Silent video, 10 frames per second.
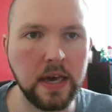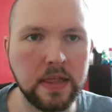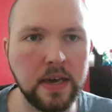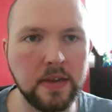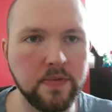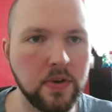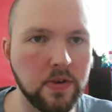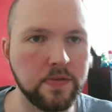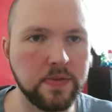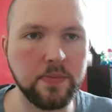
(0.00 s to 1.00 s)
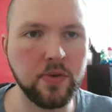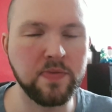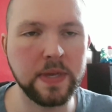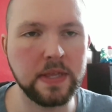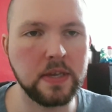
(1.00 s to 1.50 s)
that involves
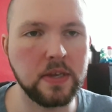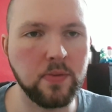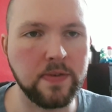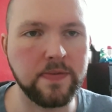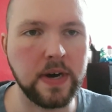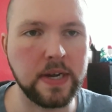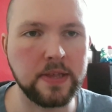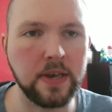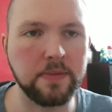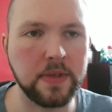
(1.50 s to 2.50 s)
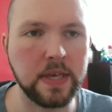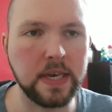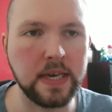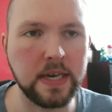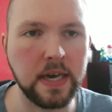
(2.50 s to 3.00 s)
movement, and you want to find
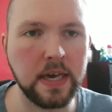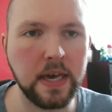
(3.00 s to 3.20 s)
something